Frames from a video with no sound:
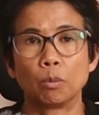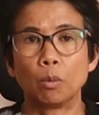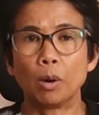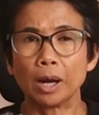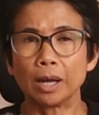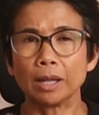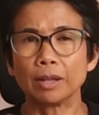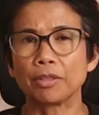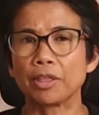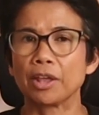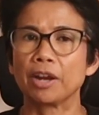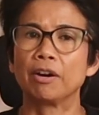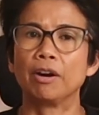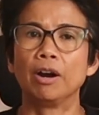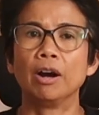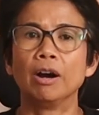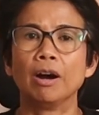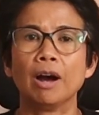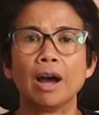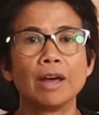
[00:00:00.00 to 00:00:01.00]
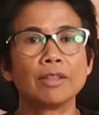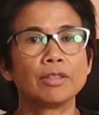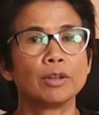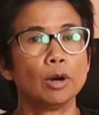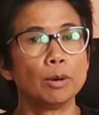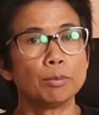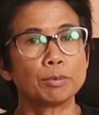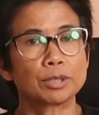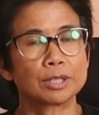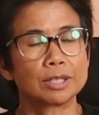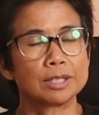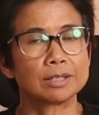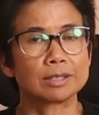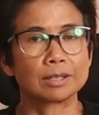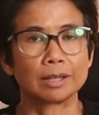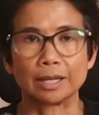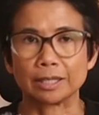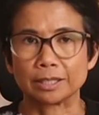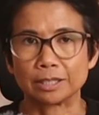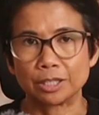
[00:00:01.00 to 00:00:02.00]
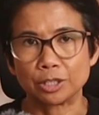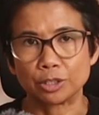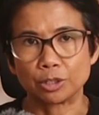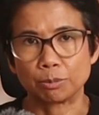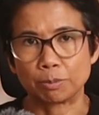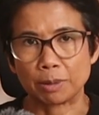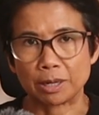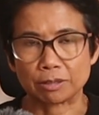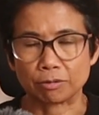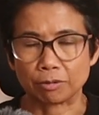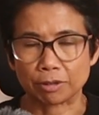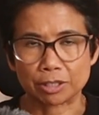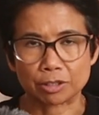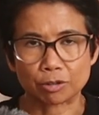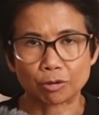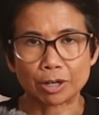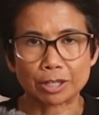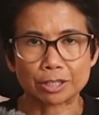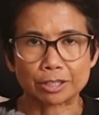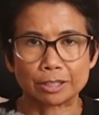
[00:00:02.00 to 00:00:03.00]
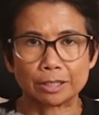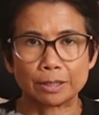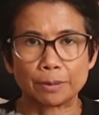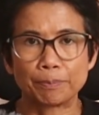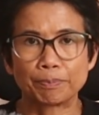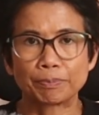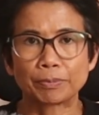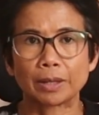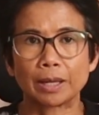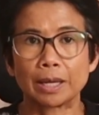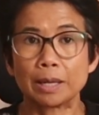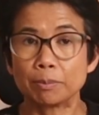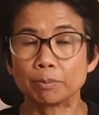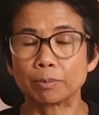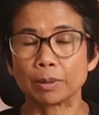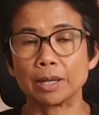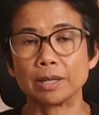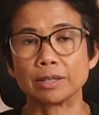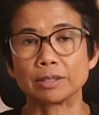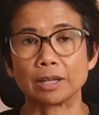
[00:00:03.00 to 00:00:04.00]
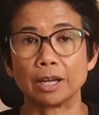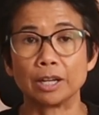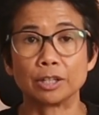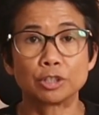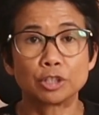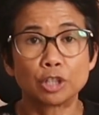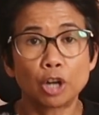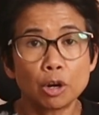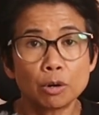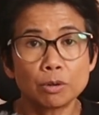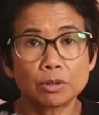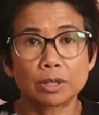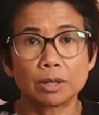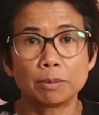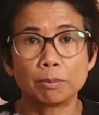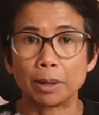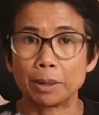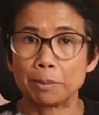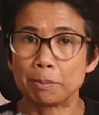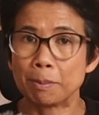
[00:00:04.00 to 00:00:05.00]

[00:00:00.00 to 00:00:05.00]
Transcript: While there are other options like tissue-based reconstruction, implants are chosen by